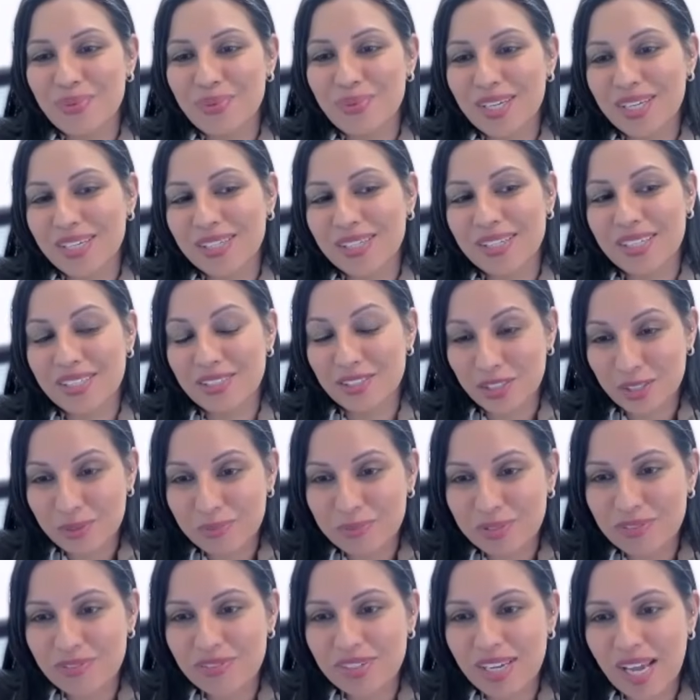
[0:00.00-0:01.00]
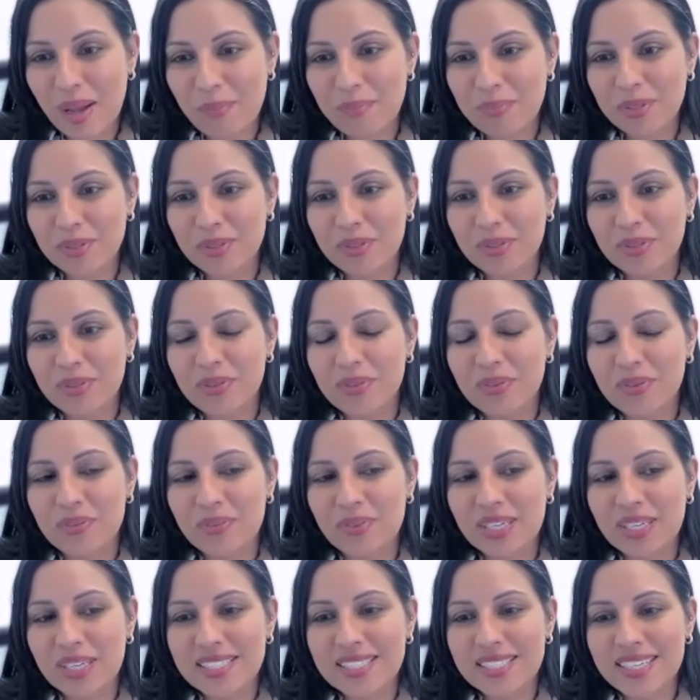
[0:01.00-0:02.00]
in terms of capital
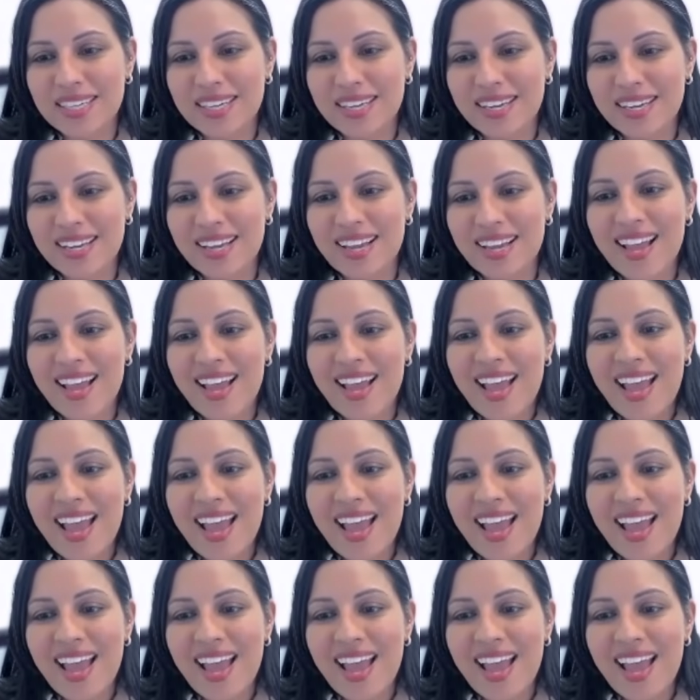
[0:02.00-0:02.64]
raising,